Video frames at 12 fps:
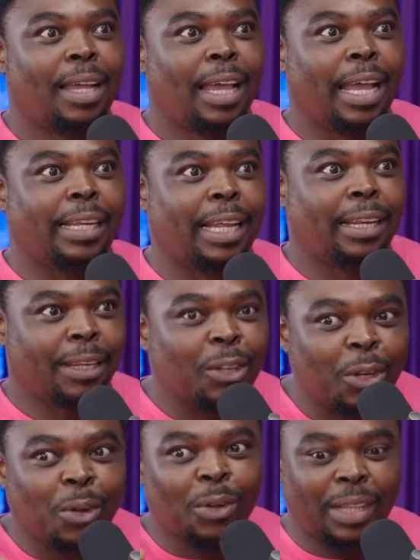And then,
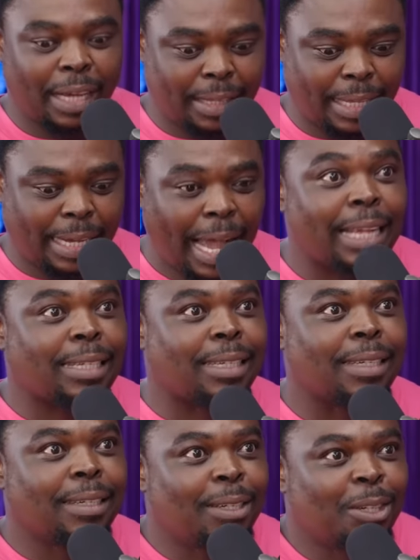you know, the cast,
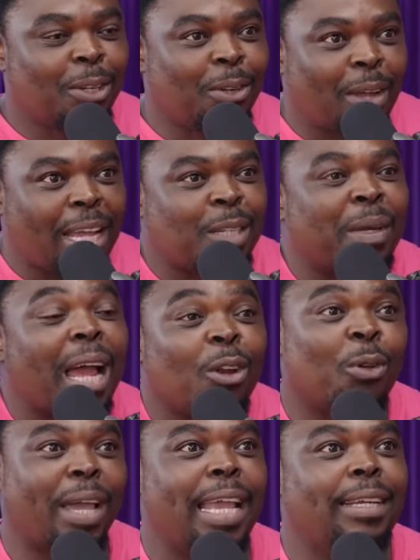you know, has been
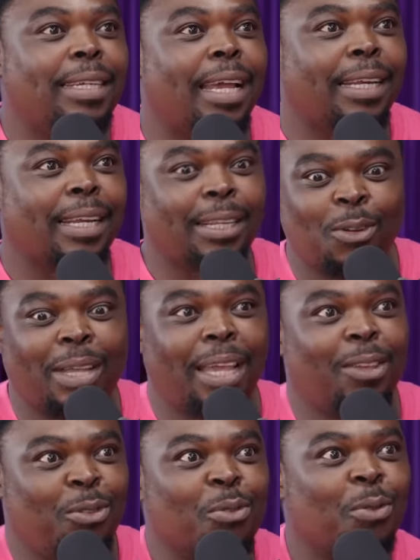allocated that, okay,
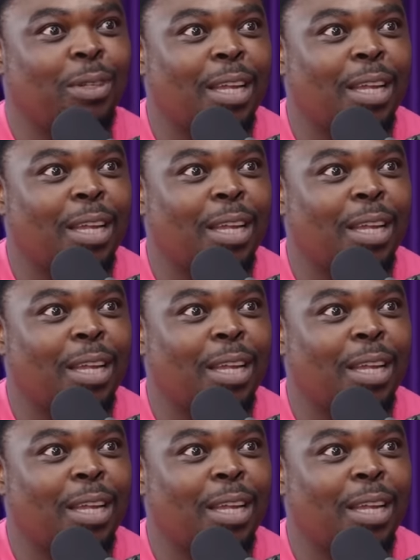you